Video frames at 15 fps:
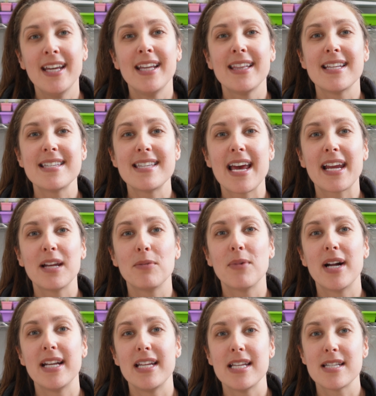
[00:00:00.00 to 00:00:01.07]
The second
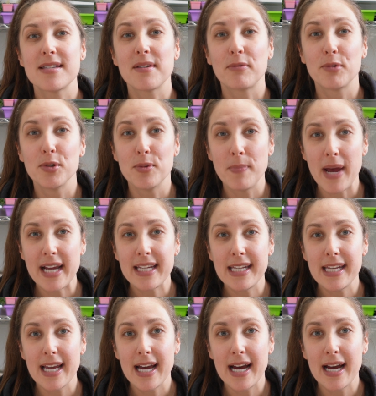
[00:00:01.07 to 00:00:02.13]
one is
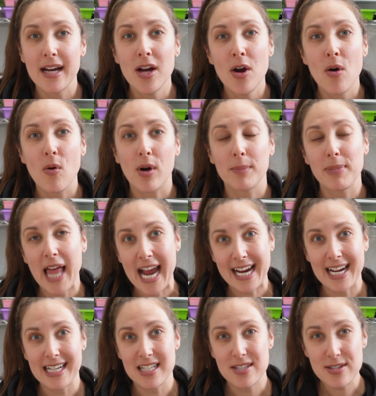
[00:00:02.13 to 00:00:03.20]
rudbeckia or
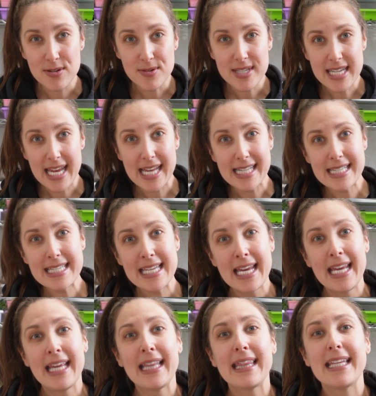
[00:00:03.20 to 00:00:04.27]
black-eyed Susans.
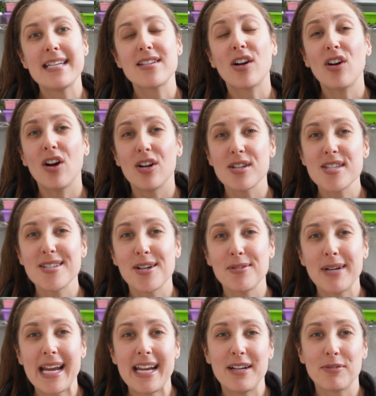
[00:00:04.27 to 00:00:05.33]
These are also
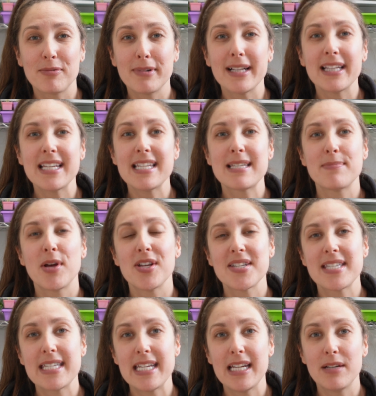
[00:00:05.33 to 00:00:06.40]
a really small
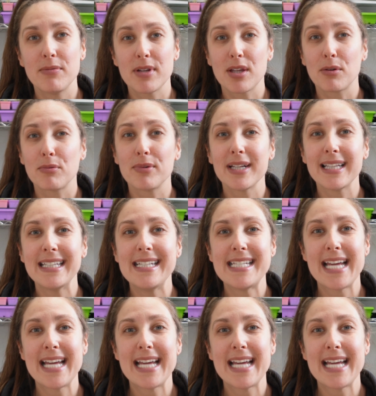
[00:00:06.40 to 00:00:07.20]
seed with a really